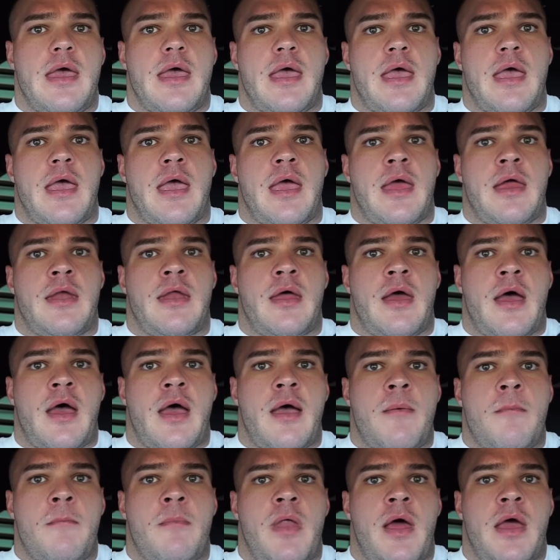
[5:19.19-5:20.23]
And
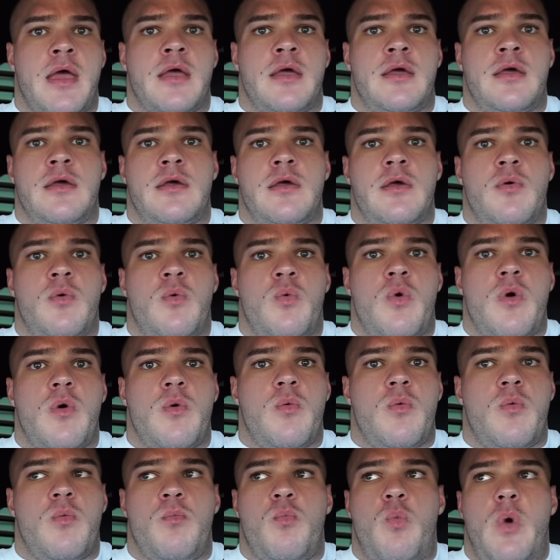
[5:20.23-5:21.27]
I'm like
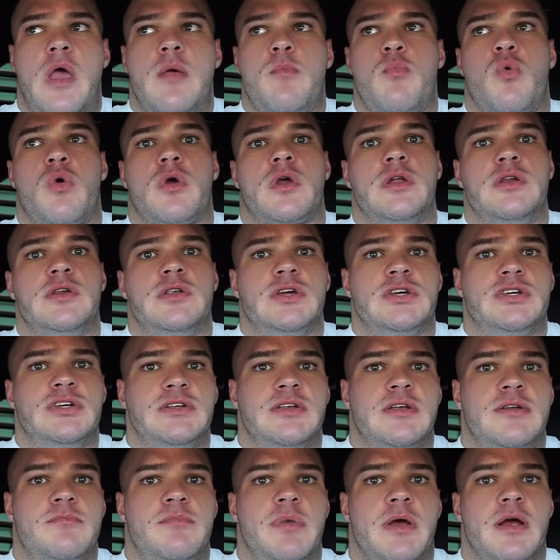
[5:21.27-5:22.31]
way more
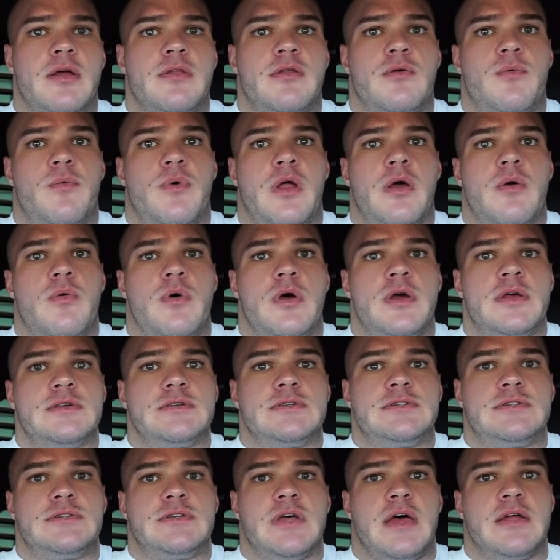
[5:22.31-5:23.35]
conditioned and bigger than what I
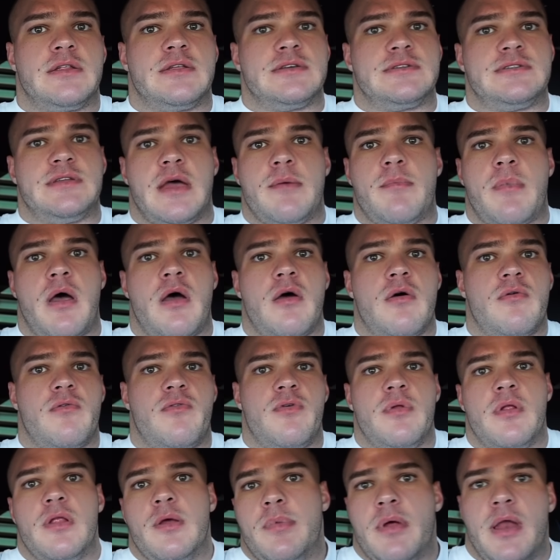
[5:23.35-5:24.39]
was at this time out
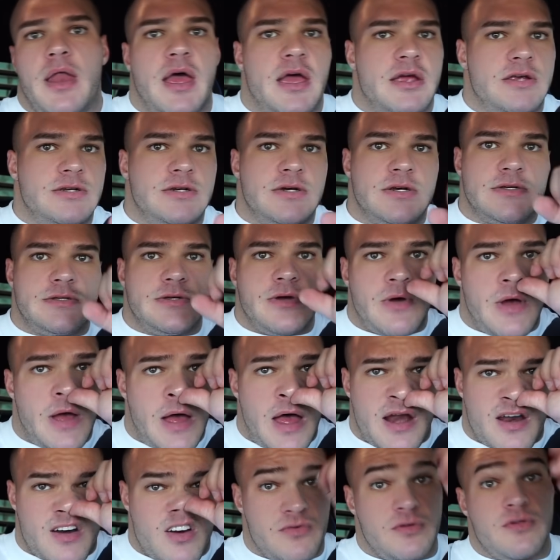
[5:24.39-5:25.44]
for the Olympia last year. So
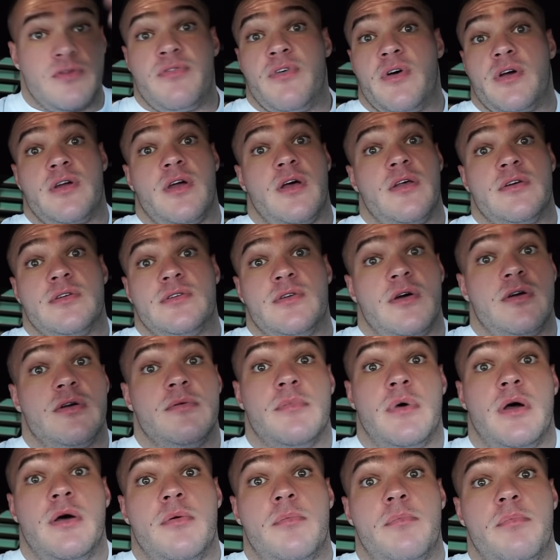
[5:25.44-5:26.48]
I don't know what the fuck y'all are talking
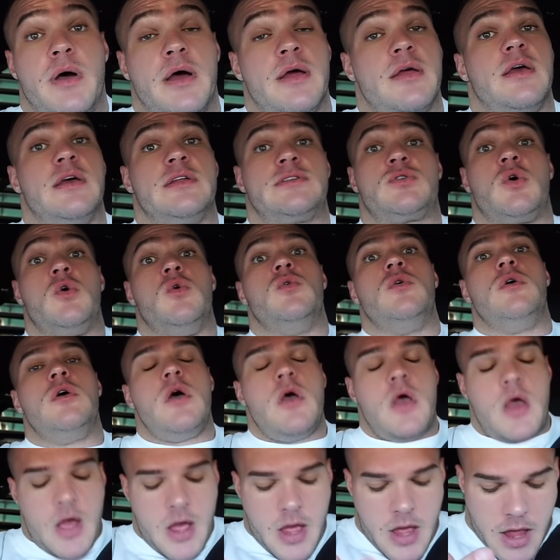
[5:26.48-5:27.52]
about, but it's cool.
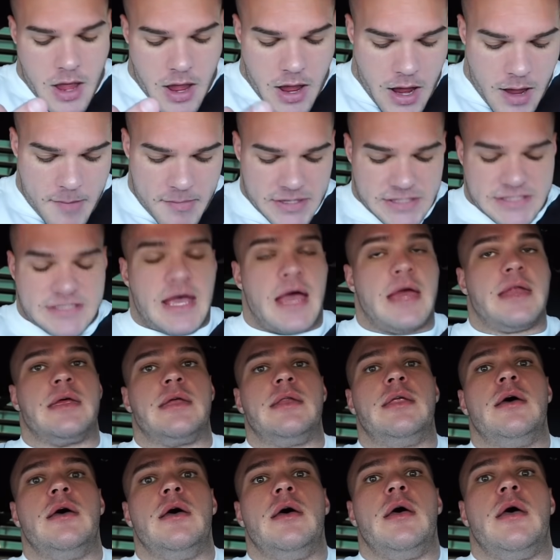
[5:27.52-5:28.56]
I'm excited.